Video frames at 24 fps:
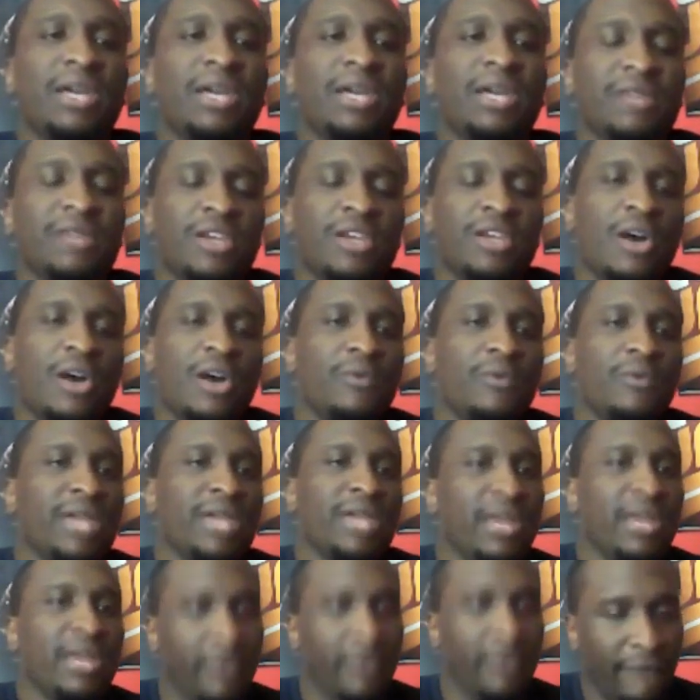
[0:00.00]
I was like, no, we
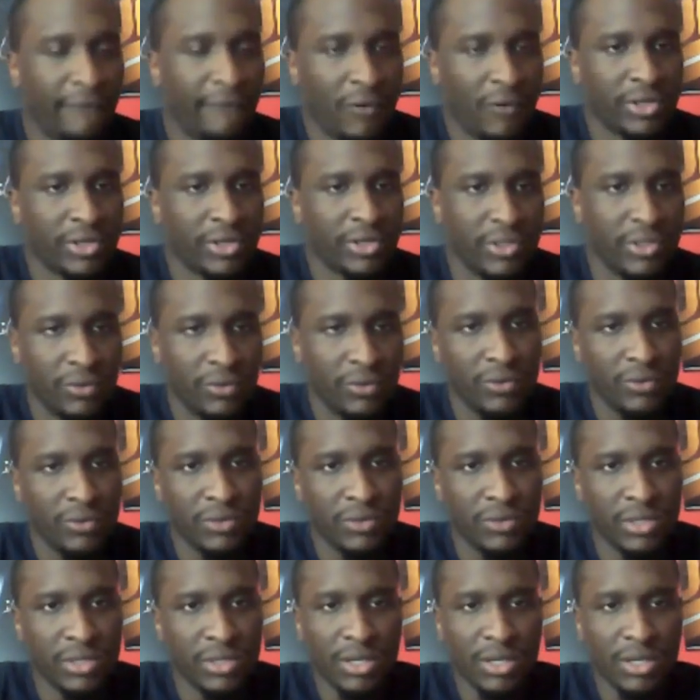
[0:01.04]
can't afford to lose